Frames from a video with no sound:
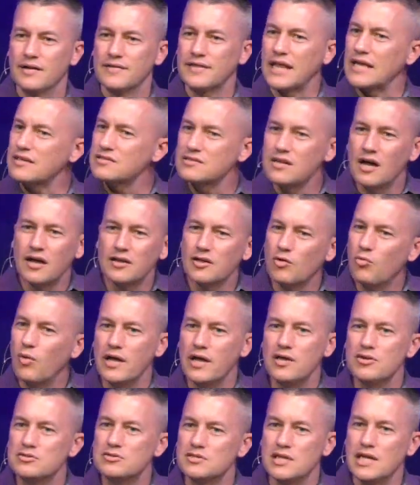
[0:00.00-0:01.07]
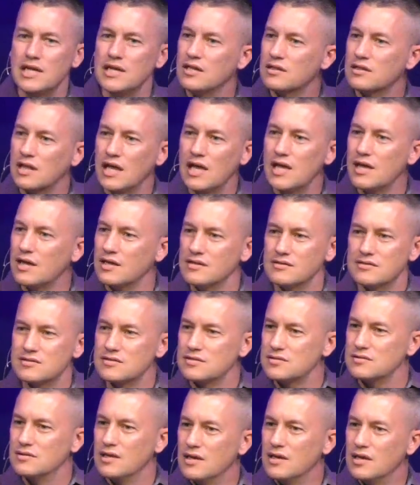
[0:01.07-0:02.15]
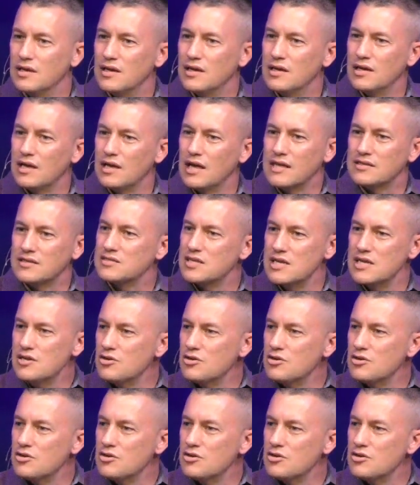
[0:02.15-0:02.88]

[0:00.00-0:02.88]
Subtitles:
that's not the way you need to think and see